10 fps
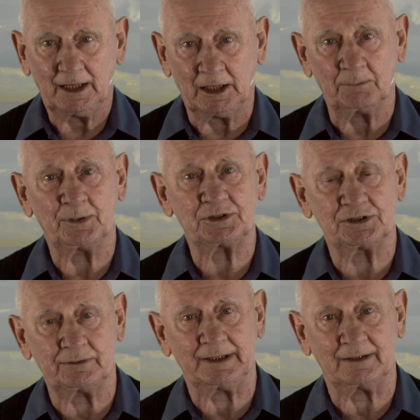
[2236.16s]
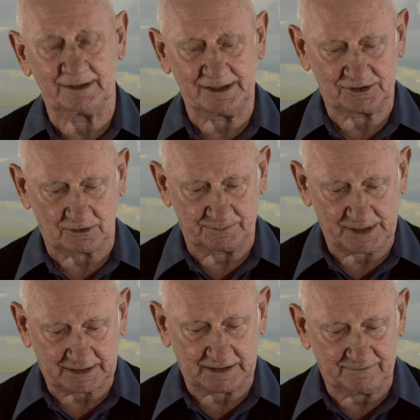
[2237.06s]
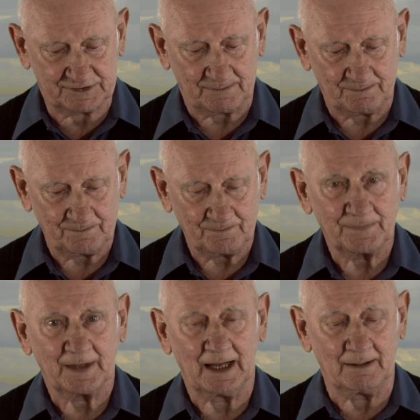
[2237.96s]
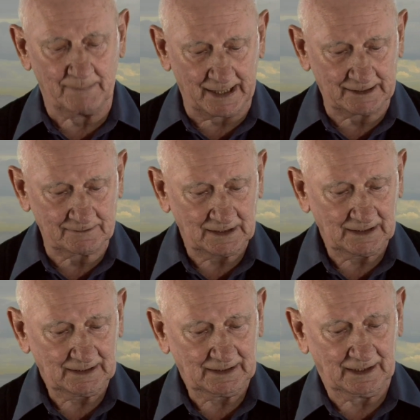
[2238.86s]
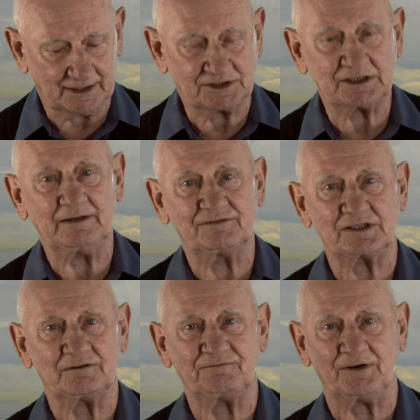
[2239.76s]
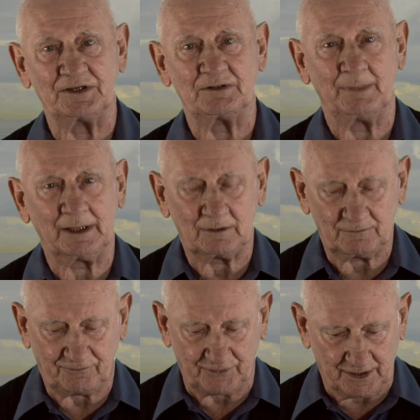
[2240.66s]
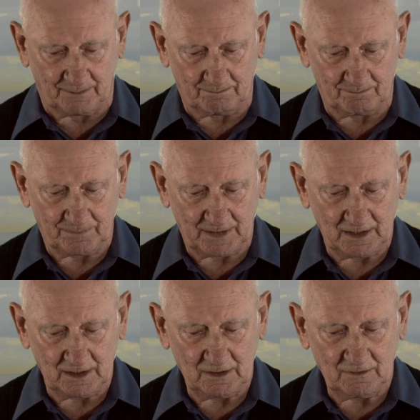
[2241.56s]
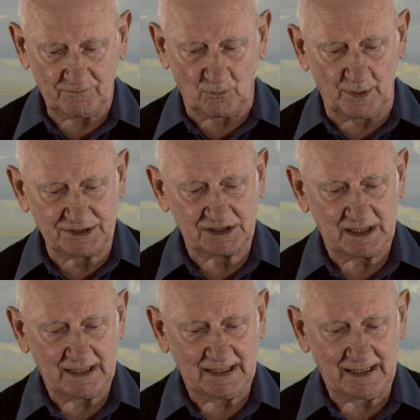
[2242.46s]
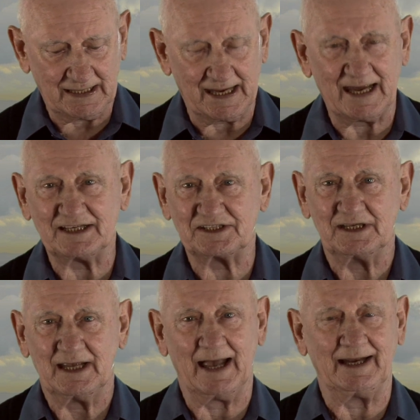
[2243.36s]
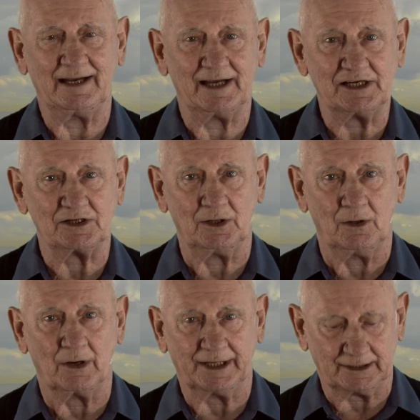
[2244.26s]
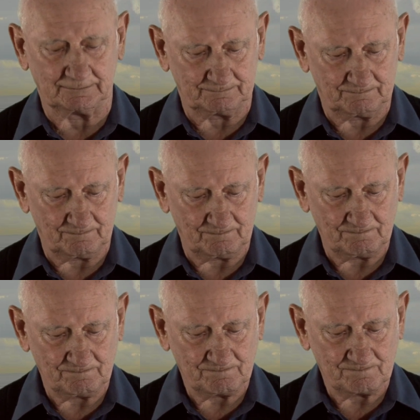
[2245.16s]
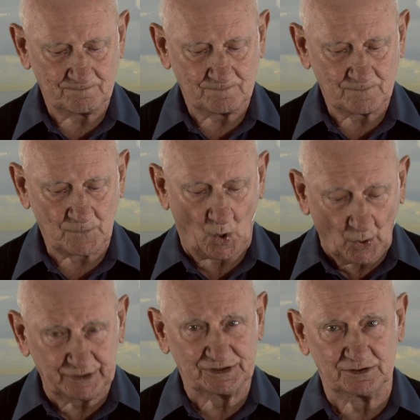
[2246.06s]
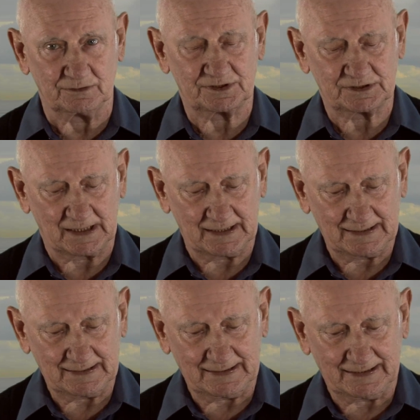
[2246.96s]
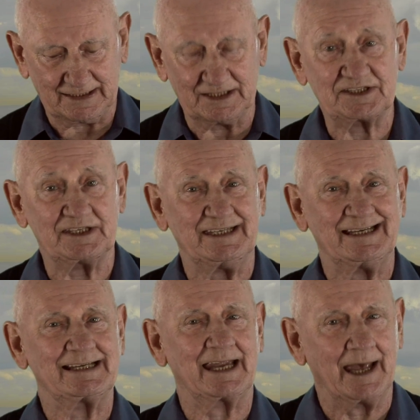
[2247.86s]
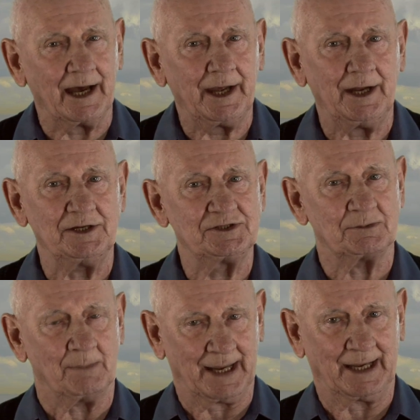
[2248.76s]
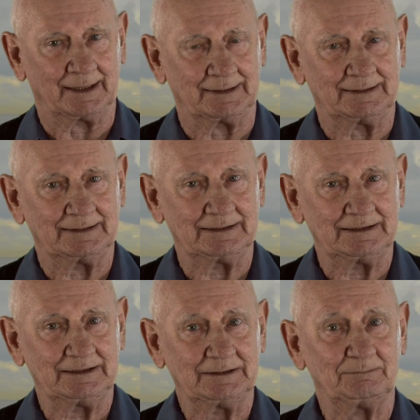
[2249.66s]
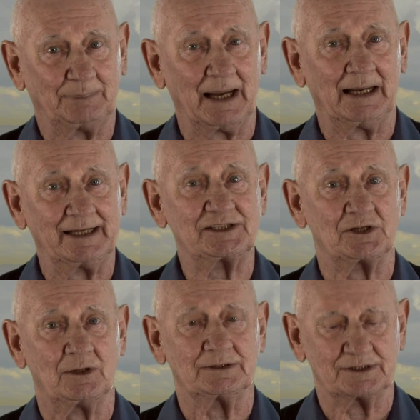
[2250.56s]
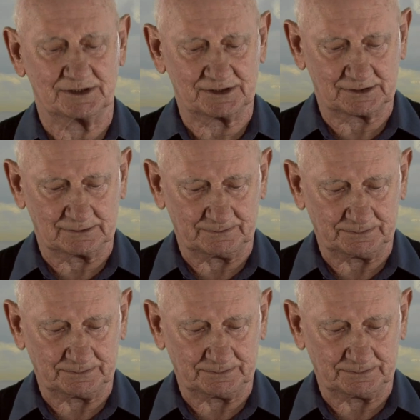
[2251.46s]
In pursuing these objectives, a man achieves a fundamental freedom for which he has an innate longing. Odysseus is the engaged man par excellence.